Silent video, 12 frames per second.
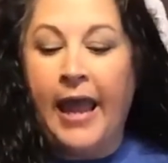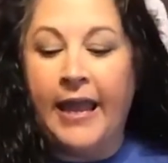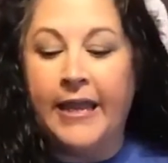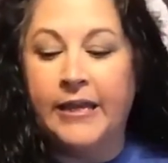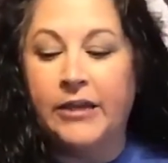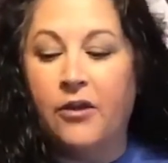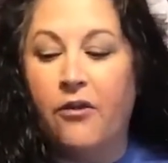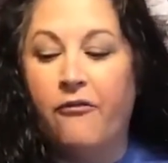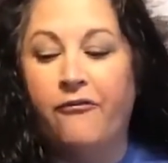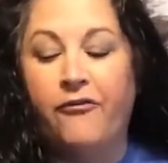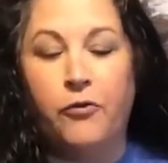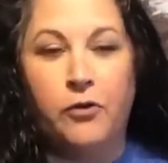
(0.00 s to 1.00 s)
and
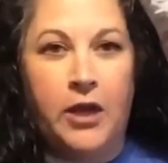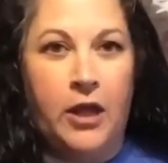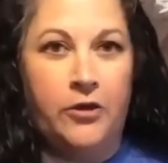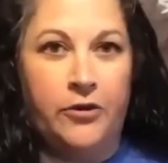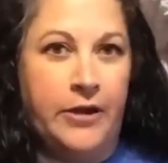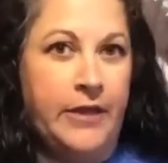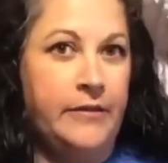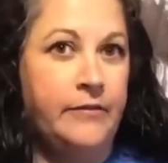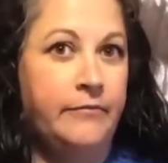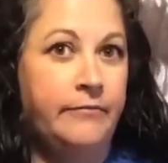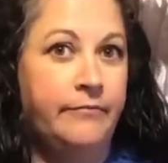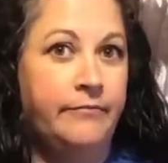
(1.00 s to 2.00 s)
food coloring.
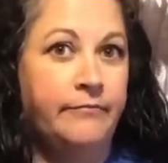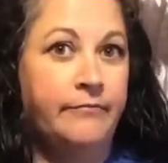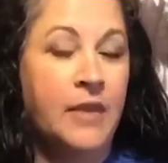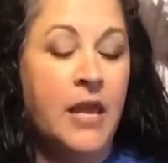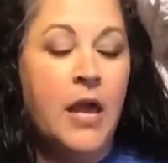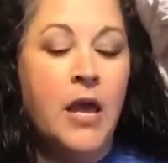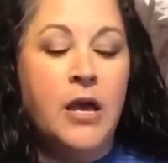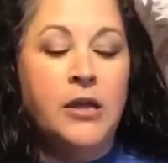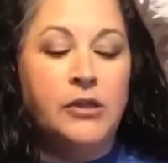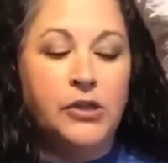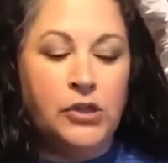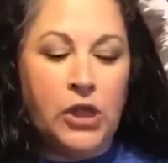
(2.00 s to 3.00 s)

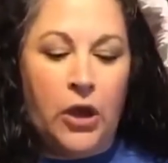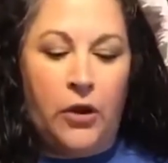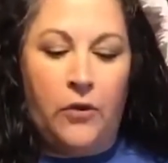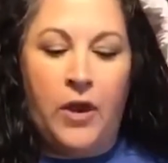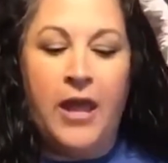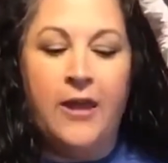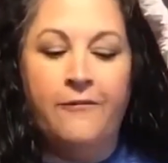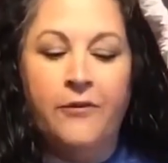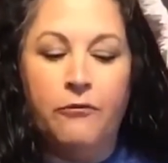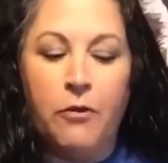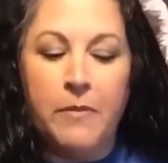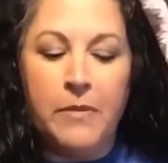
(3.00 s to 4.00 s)
So if
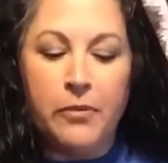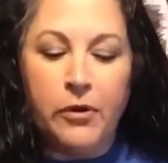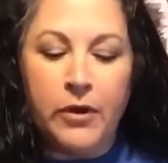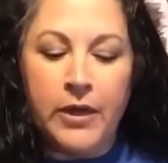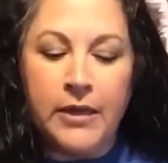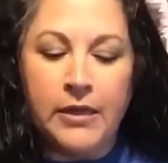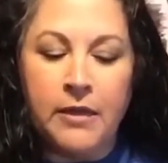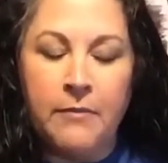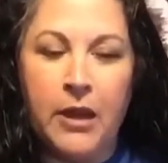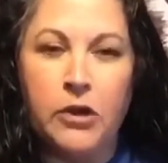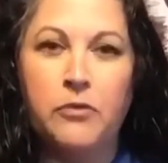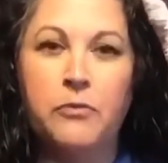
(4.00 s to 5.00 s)
you remember in
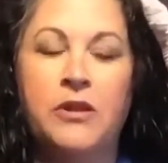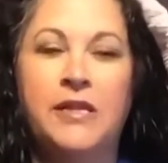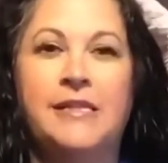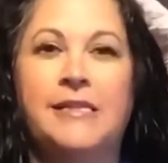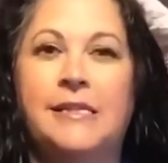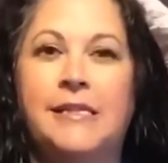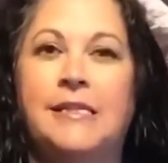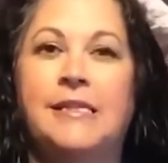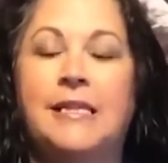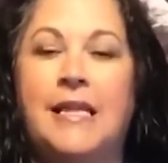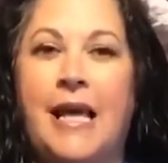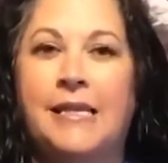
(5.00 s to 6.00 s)
Commander
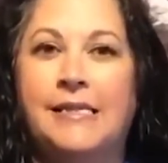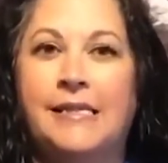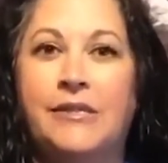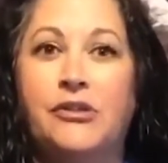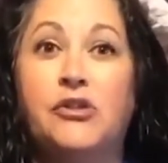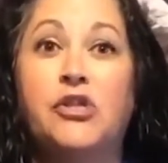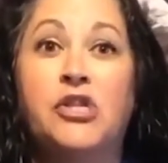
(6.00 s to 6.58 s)
Melissa's lesson,